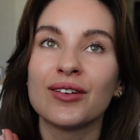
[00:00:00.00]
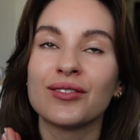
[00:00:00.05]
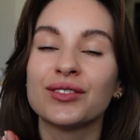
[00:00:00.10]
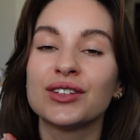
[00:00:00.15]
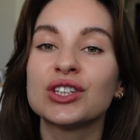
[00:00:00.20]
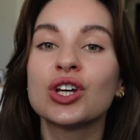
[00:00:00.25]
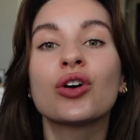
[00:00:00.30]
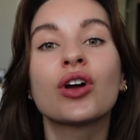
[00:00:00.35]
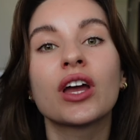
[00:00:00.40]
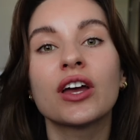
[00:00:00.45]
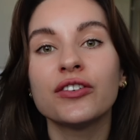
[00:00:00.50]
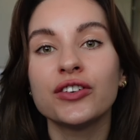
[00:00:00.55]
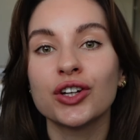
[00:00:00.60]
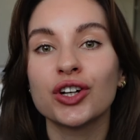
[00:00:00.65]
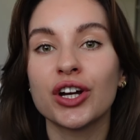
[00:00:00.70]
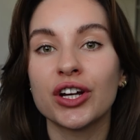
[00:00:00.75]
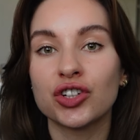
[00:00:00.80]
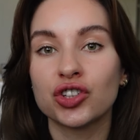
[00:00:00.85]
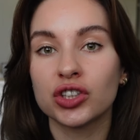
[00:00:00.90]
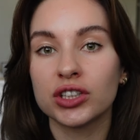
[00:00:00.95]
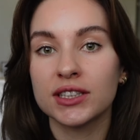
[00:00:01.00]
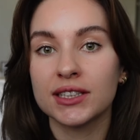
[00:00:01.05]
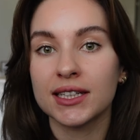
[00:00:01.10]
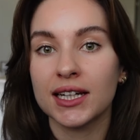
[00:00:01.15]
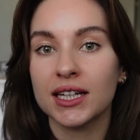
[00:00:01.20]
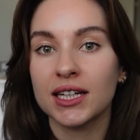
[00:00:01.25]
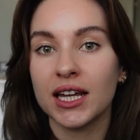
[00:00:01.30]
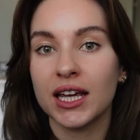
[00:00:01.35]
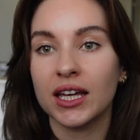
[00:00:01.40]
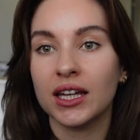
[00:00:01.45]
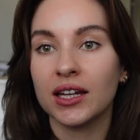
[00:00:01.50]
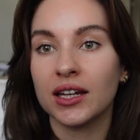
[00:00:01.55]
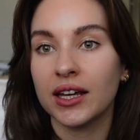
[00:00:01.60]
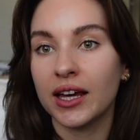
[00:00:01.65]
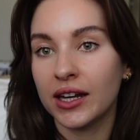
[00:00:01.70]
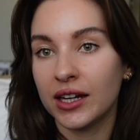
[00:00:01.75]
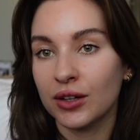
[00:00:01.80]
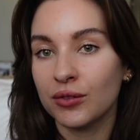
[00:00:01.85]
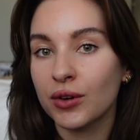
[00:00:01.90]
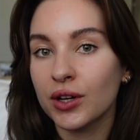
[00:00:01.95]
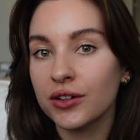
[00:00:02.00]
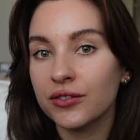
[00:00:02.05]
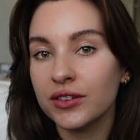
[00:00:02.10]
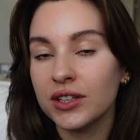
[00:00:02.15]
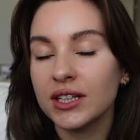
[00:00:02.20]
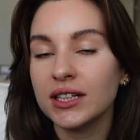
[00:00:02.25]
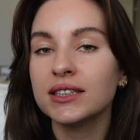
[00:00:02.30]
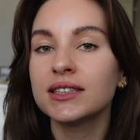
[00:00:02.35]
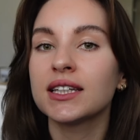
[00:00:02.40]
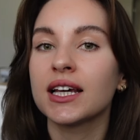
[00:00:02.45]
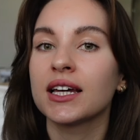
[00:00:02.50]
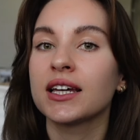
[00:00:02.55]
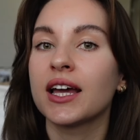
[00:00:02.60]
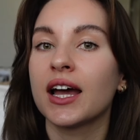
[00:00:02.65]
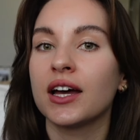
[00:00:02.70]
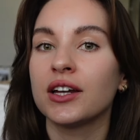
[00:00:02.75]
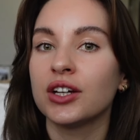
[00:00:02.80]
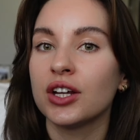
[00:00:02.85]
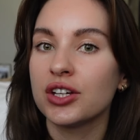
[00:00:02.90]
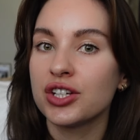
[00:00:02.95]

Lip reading: So if you're interested in getting one of these, again,